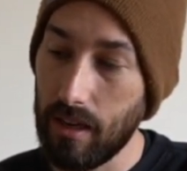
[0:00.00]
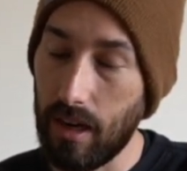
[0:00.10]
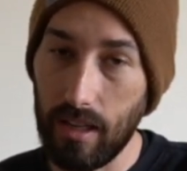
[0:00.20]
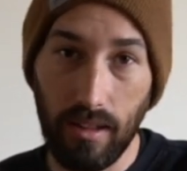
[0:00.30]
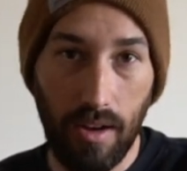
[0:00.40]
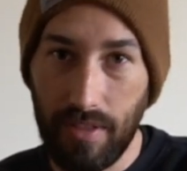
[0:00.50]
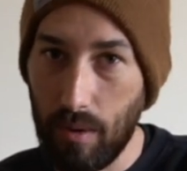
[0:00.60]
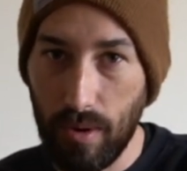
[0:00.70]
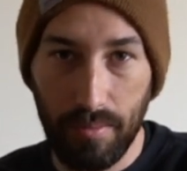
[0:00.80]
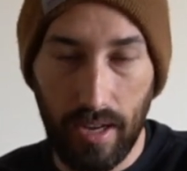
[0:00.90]
Uh, love
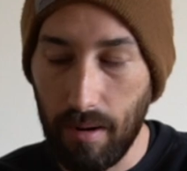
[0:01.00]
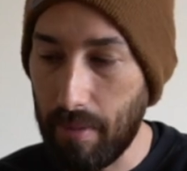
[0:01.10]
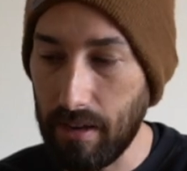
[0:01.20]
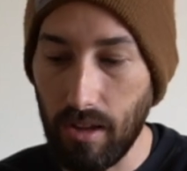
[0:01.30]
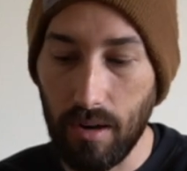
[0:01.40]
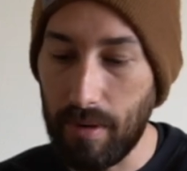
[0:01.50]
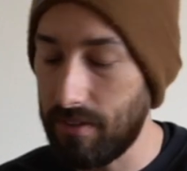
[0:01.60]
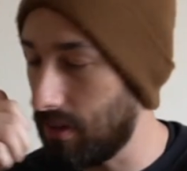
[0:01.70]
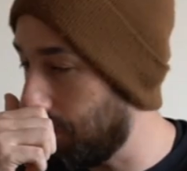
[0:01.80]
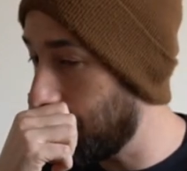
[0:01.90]
that website. I buy a lot of my
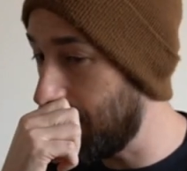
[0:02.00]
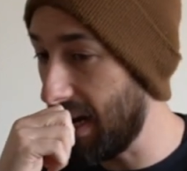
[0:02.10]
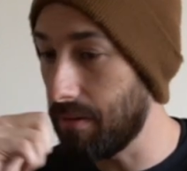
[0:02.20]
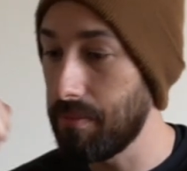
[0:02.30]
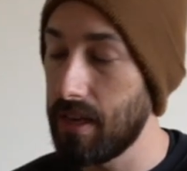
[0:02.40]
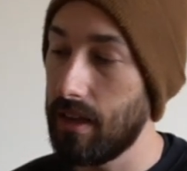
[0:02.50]
stuff from there.